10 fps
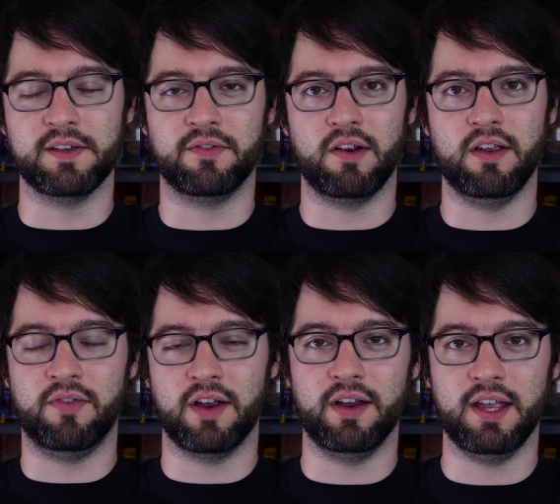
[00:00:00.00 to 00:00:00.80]
a very,
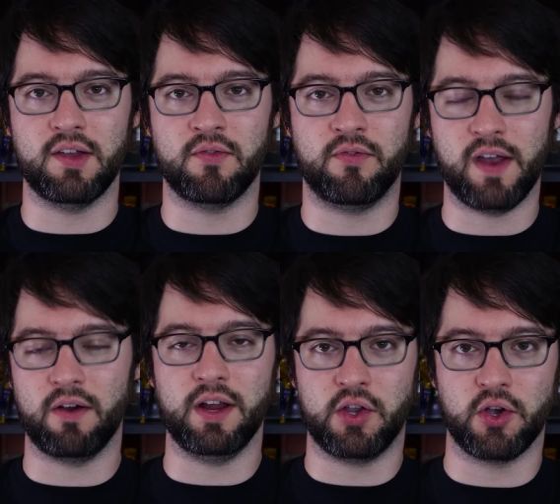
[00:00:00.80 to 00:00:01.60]
very,
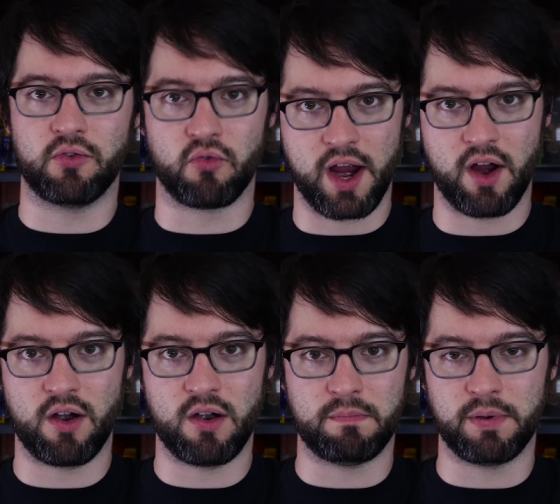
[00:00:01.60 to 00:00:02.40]
very good
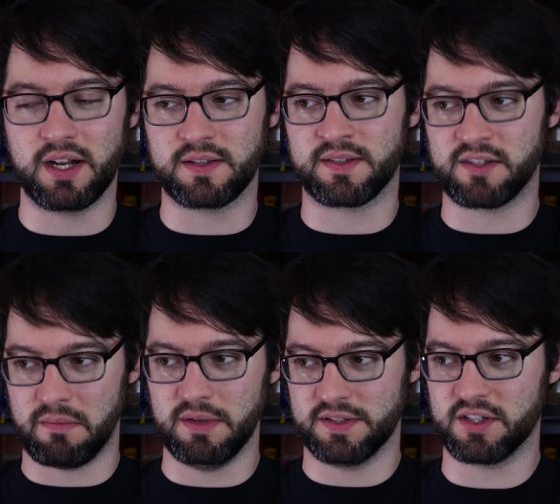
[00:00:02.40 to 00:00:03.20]
rare, but it
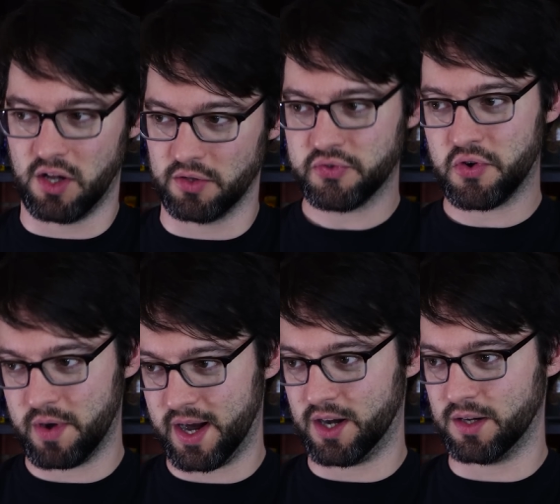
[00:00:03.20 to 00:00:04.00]
summons an ultra
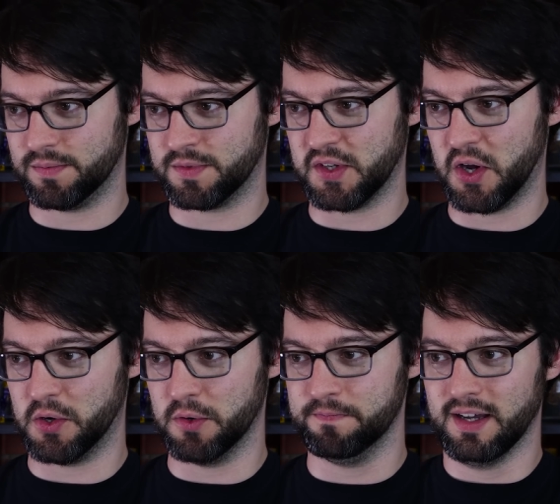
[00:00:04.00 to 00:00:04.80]
rare.
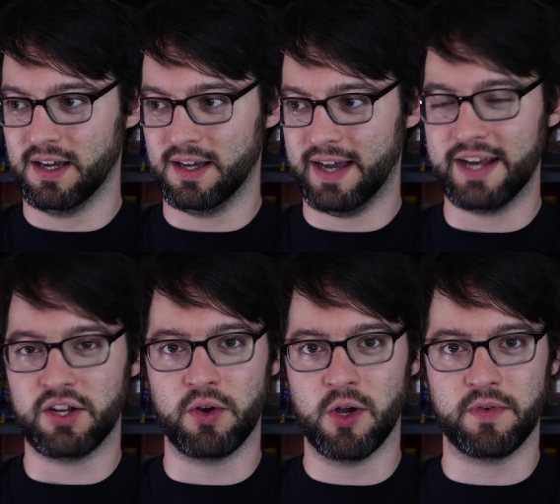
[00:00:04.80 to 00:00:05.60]
So I
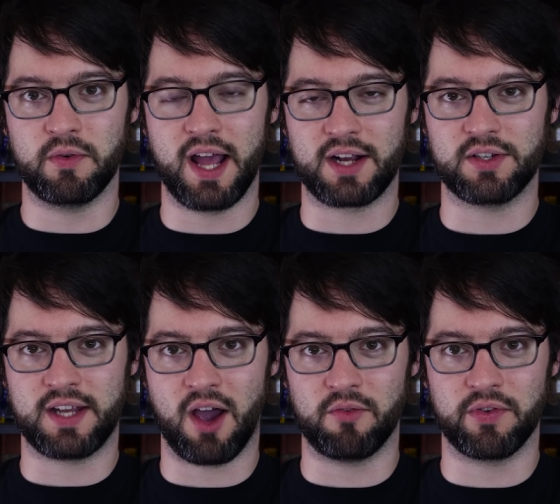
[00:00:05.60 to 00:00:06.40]
don't know if it would actually
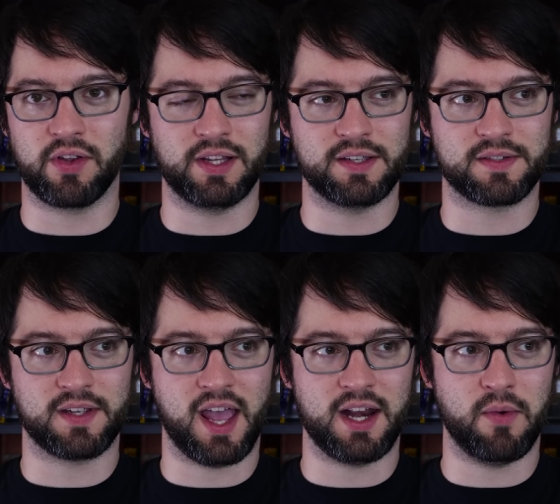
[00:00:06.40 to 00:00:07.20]
count for the
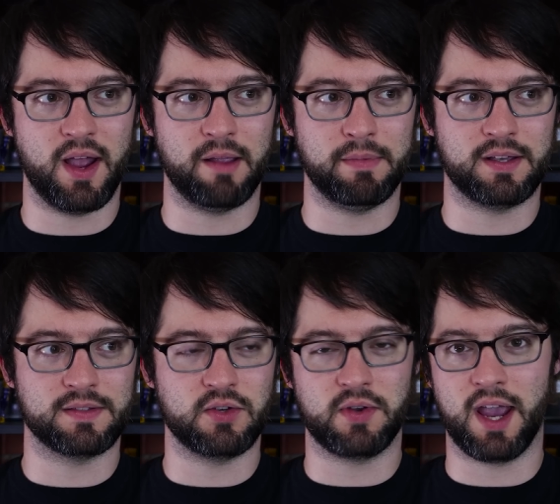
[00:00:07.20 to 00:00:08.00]
list anyway,
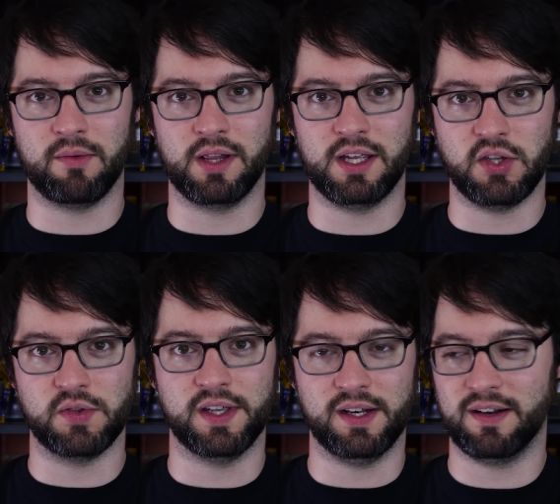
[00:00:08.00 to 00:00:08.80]
because you can't really
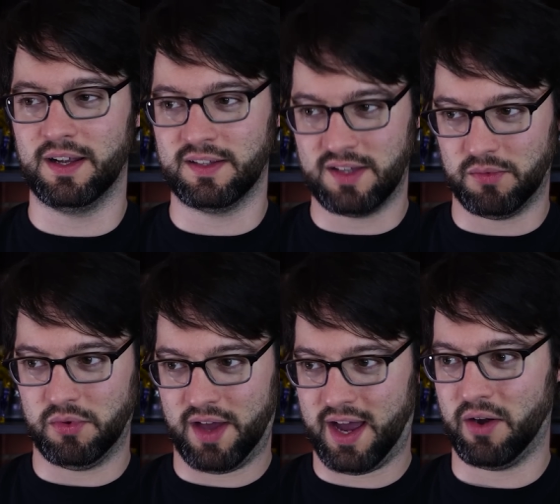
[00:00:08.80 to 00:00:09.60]
use it except
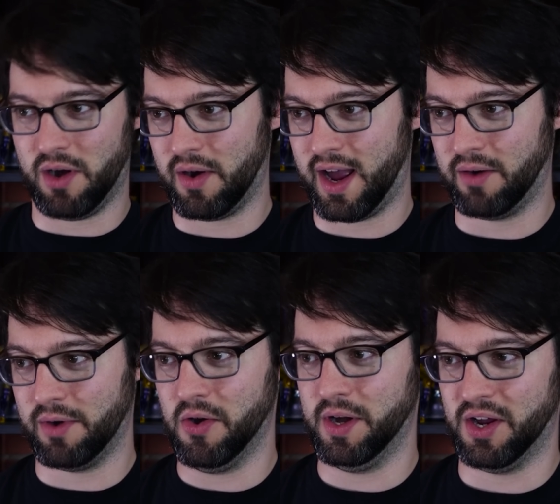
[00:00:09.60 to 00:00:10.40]
with high
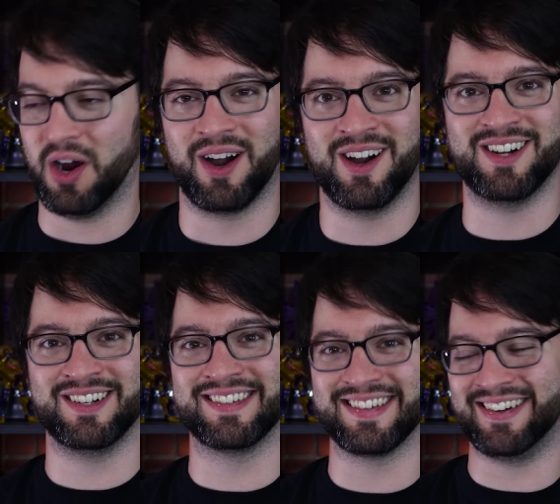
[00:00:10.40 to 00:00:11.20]
rarity
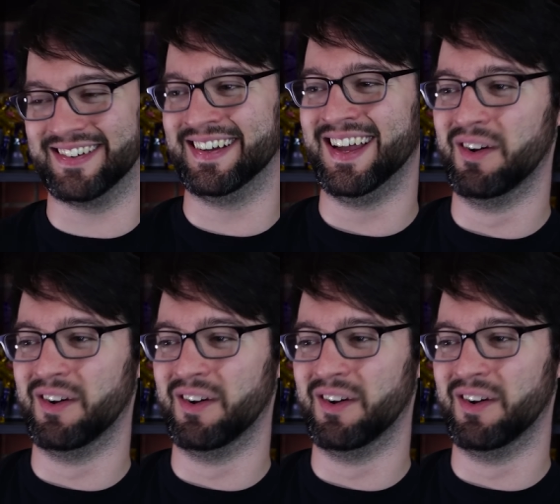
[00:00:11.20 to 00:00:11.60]
cards. So,